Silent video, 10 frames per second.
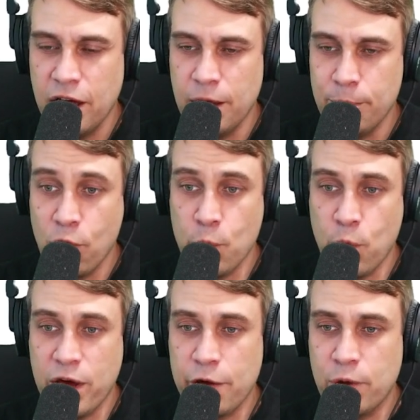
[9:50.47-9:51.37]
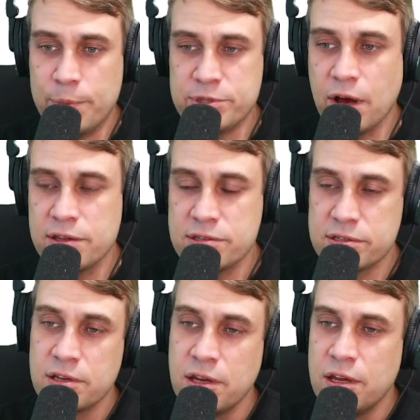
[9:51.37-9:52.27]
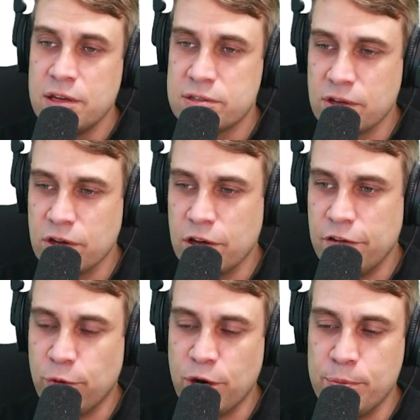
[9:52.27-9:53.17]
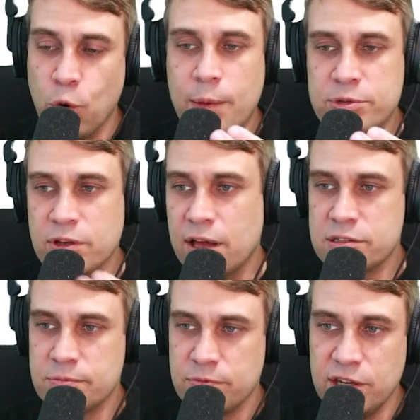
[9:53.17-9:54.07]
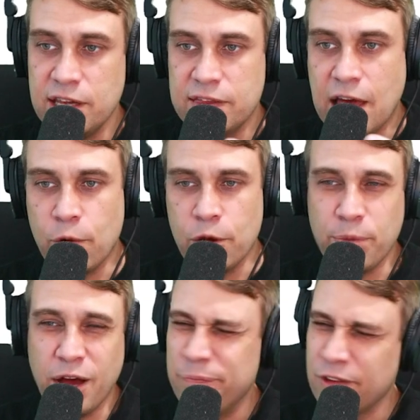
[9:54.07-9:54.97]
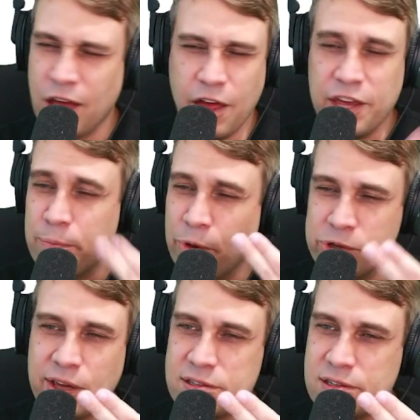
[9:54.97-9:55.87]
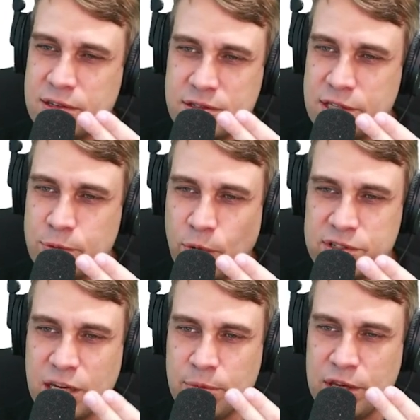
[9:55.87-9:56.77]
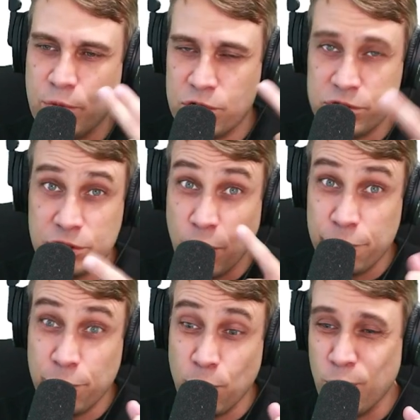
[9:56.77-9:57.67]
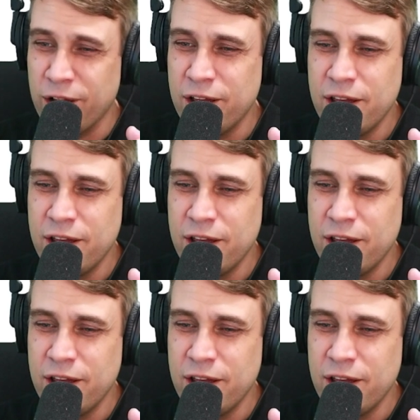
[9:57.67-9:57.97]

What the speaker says: more than 100 websites. So if you wanted more websites, you'd need that one. But I think in most cases, this one's going to be the one to go for